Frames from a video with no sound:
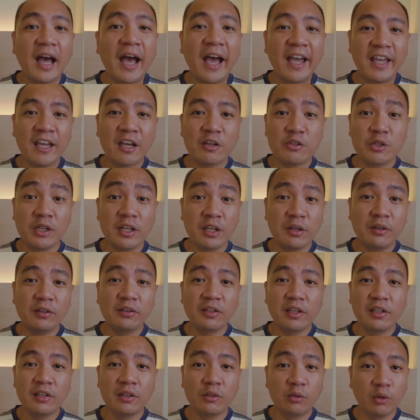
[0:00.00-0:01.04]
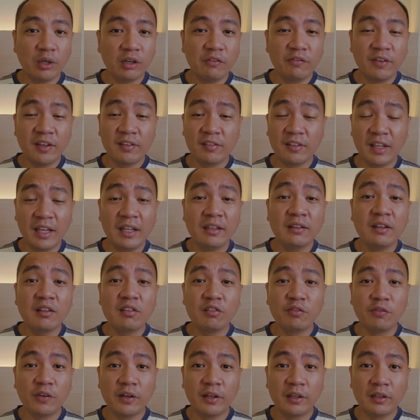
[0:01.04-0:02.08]
I actually continue to invest in
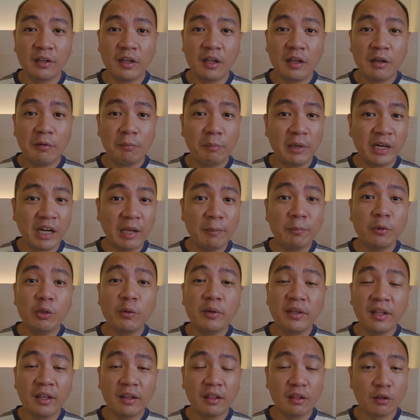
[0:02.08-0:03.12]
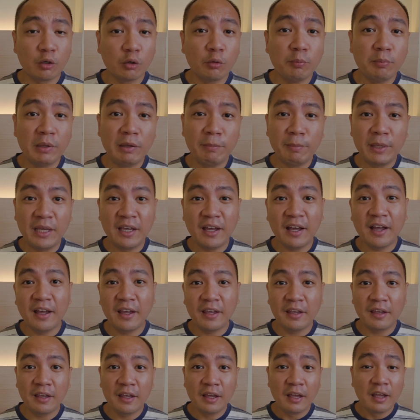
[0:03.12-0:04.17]
this fund, but I'm doing it through
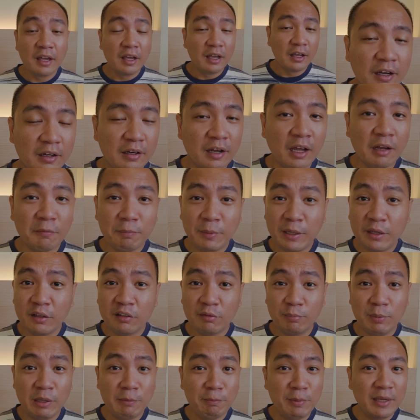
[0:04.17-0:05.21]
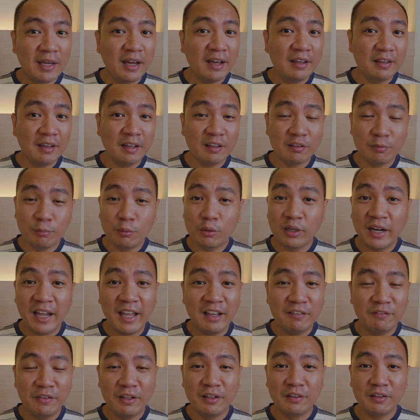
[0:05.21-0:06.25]
BPI, not because BPI is more
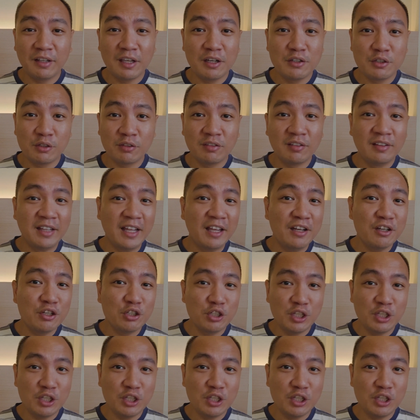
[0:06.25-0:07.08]
advantageous than